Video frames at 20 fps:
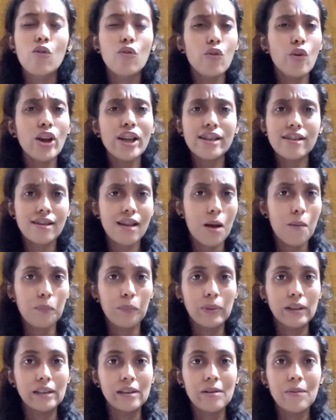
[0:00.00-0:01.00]
For
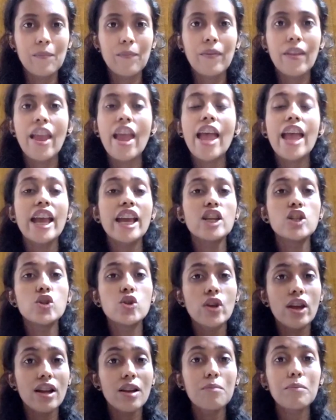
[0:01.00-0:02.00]
example,
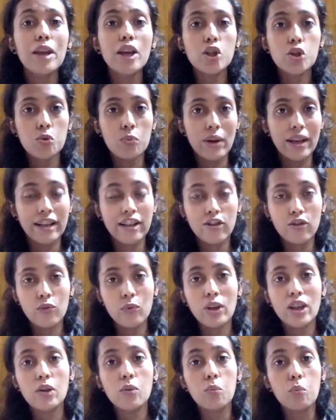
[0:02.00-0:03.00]
in Jeremiah
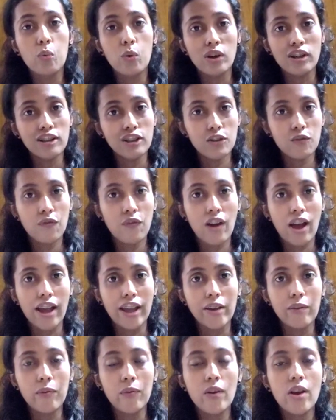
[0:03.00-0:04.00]
23, verse
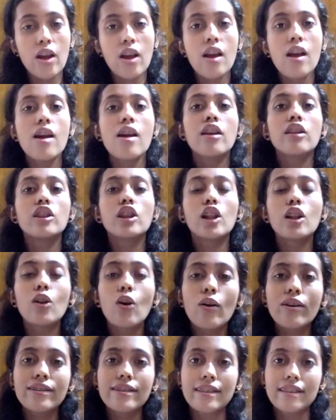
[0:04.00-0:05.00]
5, the
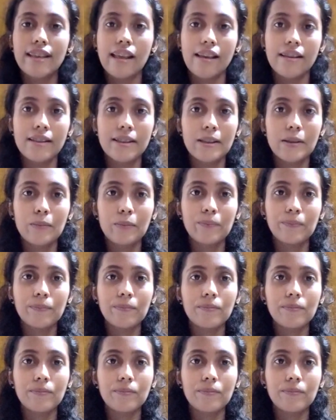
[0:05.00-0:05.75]
Lord says,